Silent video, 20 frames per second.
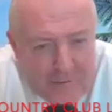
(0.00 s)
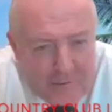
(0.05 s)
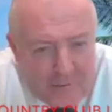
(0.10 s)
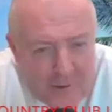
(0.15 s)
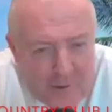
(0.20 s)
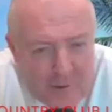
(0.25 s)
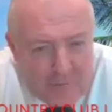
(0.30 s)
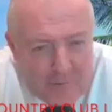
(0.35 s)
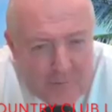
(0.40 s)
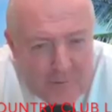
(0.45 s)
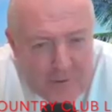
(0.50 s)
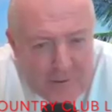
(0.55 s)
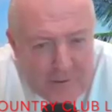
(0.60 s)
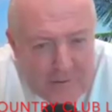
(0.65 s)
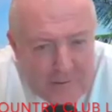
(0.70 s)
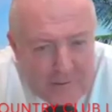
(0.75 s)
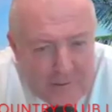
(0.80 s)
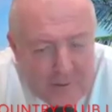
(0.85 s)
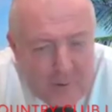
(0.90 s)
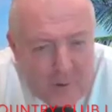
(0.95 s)
server,
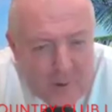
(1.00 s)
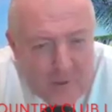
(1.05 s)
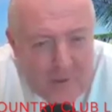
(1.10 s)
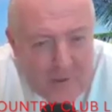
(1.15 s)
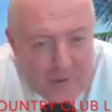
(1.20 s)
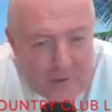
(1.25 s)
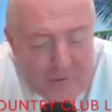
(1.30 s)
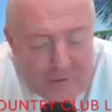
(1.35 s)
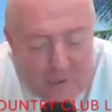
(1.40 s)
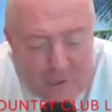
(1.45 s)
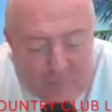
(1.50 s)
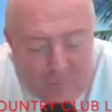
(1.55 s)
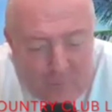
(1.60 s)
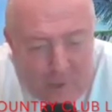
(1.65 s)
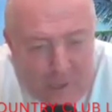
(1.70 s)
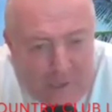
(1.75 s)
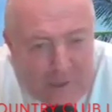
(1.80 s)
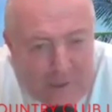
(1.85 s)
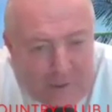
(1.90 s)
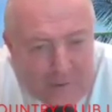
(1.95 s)
and they're all on the same
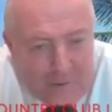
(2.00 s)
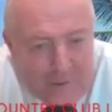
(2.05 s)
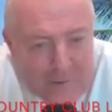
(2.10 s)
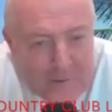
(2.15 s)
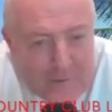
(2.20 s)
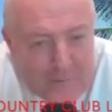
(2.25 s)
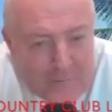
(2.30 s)
page.